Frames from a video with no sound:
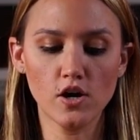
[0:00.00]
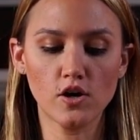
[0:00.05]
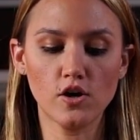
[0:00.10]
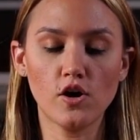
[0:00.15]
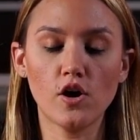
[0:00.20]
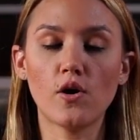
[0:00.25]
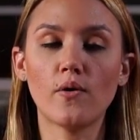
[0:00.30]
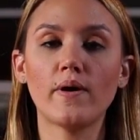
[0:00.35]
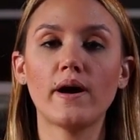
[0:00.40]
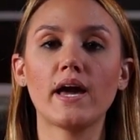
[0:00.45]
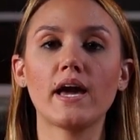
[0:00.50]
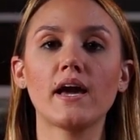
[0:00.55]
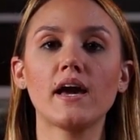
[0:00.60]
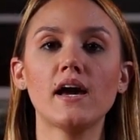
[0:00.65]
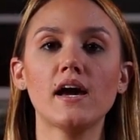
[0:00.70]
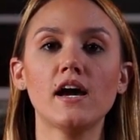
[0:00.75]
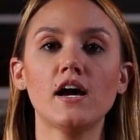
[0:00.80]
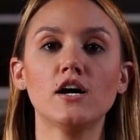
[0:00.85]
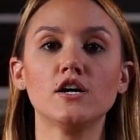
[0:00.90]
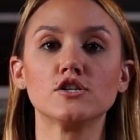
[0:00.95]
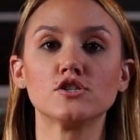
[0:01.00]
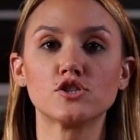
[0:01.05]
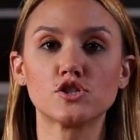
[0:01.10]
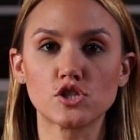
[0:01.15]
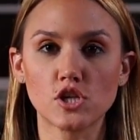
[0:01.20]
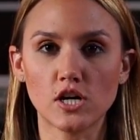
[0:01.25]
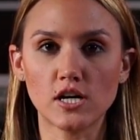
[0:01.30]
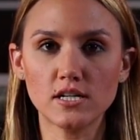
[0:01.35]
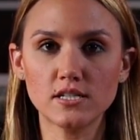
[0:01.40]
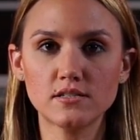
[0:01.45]
going
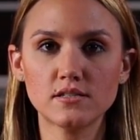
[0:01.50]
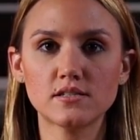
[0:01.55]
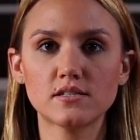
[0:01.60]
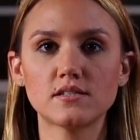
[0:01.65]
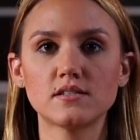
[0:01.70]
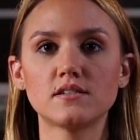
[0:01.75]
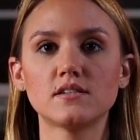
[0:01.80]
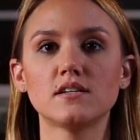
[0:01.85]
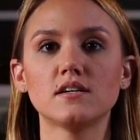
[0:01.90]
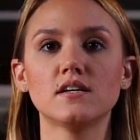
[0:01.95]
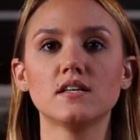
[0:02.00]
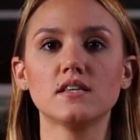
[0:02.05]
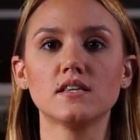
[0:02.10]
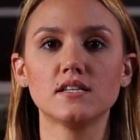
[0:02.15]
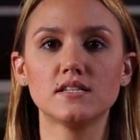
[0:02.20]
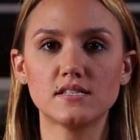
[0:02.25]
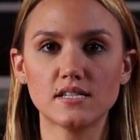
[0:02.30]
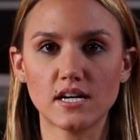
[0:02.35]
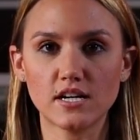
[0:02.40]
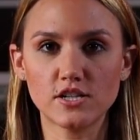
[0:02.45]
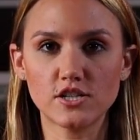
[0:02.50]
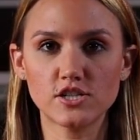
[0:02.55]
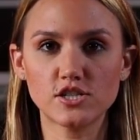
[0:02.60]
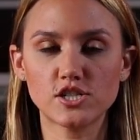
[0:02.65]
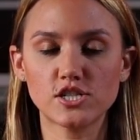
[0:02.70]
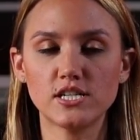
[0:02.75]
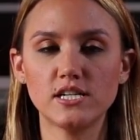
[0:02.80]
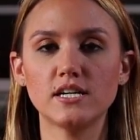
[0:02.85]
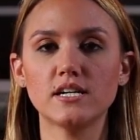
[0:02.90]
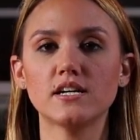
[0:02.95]
sauce, lasagna
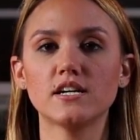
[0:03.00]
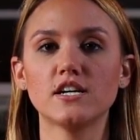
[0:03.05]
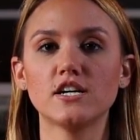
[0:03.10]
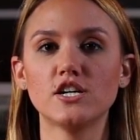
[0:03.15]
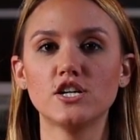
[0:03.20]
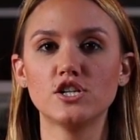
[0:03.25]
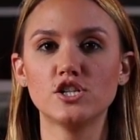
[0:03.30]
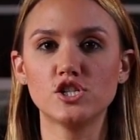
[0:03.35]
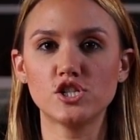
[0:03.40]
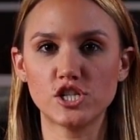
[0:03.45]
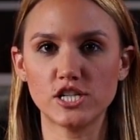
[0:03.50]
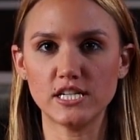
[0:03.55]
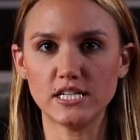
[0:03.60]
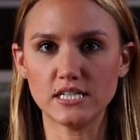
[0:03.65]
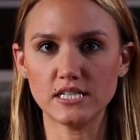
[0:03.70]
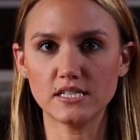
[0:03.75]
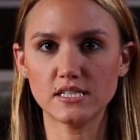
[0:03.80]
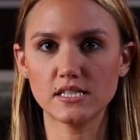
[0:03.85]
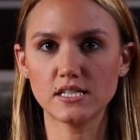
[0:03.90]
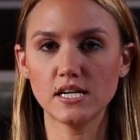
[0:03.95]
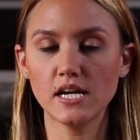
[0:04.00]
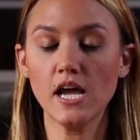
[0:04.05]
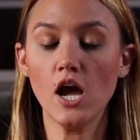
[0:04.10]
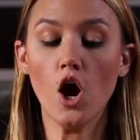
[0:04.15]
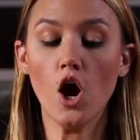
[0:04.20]
sheet, cheese.